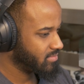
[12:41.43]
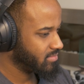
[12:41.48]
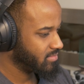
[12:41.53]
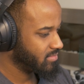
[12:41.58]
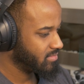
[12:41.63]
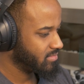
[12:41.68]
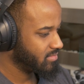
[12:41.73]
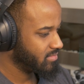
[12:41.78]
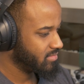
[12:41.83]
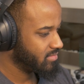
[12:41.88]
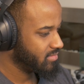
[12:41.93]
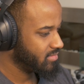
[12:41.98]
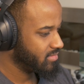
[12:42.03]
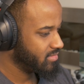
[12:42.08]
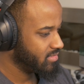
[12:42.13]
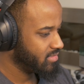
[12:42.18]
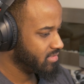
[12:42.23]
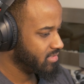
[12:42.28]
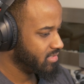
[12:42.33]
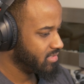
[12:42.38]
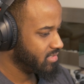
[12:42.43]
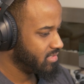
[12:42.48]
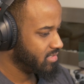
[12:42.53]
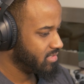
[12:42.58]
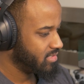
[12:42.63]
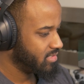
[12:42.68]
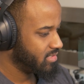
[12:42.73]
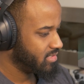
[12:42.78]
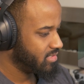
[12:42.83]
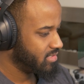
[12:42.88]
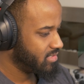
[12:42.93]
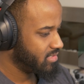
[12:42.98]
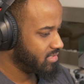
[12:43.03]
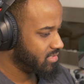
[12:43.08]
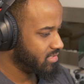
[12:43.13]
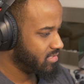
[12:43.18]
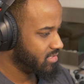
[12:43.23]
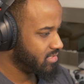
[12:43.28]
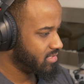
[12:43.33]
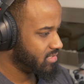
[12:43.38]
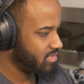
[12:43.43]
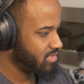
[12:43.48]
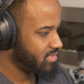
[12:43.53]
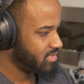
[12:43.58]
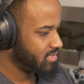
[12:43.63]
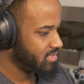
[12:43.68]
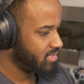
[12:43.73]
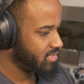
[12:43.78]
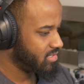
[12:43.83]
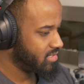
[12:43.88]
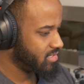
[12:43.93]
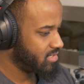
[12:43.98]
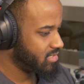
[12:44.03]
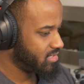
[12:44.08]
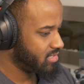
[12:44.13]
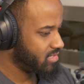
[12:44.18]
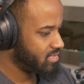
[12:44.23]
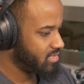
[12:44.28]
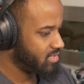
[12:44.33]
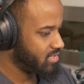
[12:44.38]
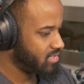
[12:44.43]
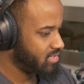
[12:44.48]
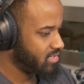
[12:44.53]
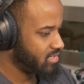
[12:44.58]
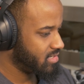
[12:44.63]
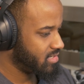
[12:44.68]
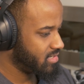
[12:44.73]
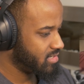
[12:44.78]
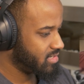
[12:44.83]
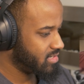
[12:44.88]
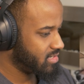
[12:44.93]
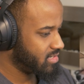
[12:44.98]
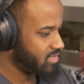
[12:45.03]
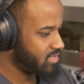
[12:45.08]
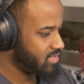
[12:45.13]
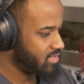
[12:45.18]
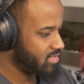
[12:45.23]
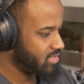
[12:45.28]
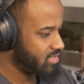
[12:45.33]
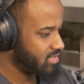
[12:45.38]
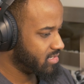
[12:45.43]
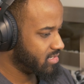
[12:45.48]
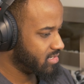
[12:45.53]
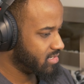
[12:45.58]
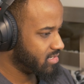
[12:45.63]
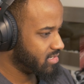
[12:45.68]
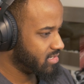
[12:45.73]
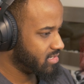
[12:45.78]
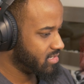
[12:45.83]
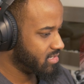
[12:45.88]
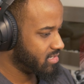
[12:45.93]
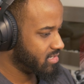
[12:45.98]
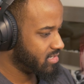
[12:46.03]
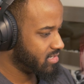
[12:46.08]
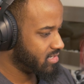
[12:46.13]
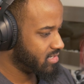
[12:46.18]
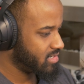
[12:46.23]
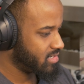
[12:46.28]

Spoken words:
(silence)